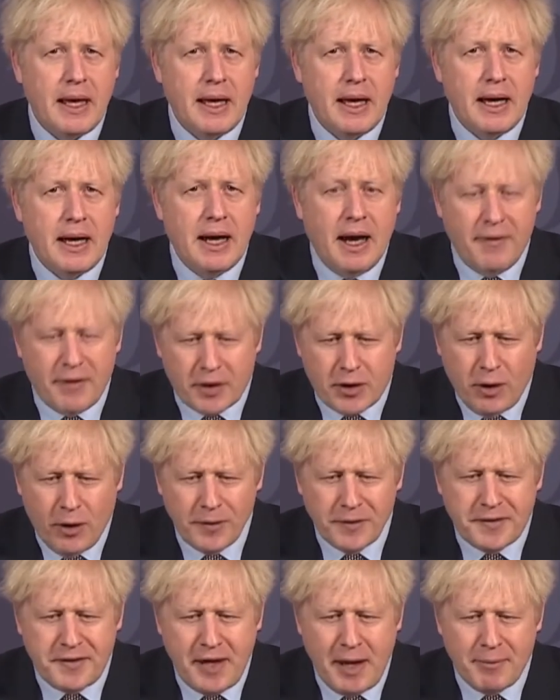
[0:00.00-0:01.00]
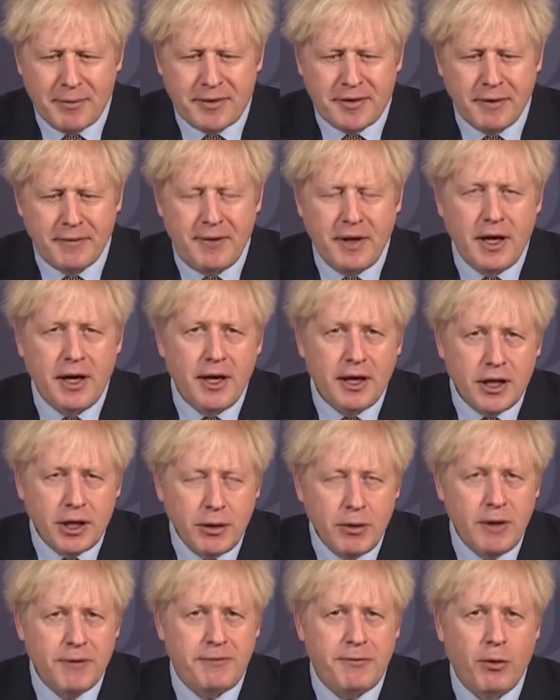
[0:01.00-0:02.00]
And the concepts of
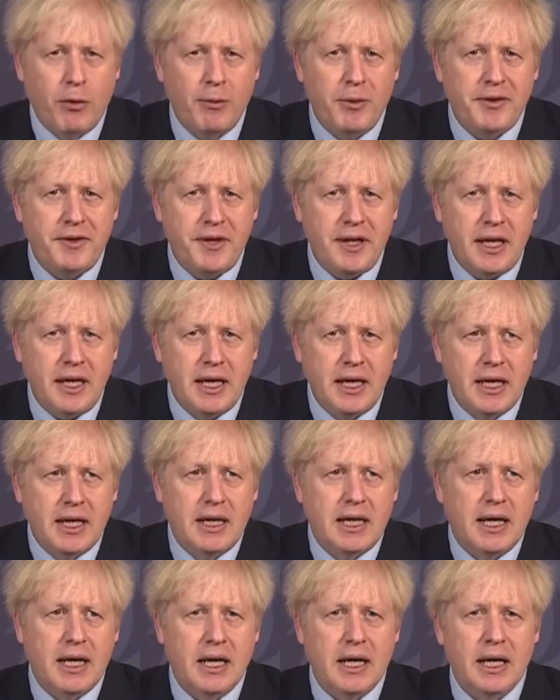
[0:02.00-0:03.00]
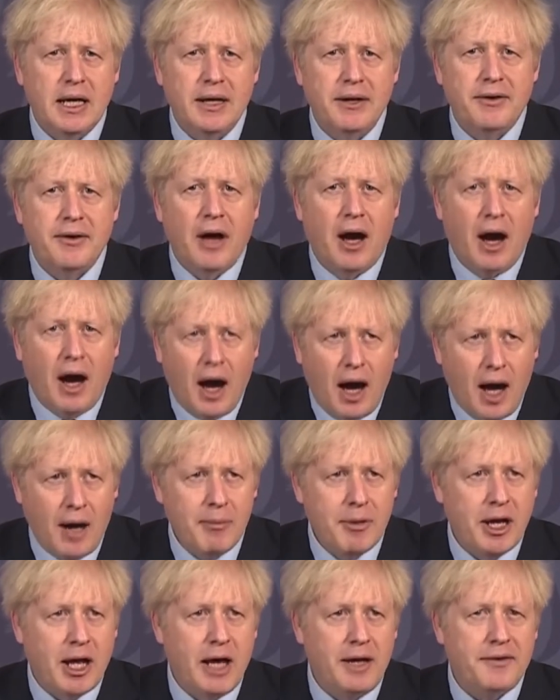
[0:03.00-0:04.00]
uniformity and
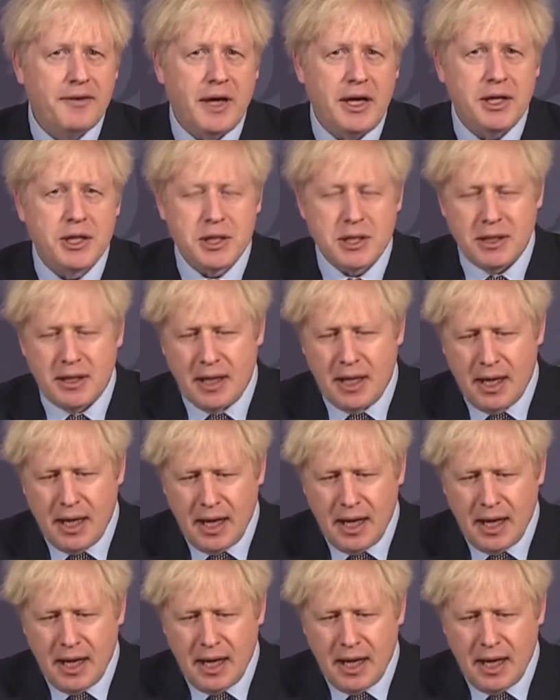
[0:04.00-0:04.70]
harmonization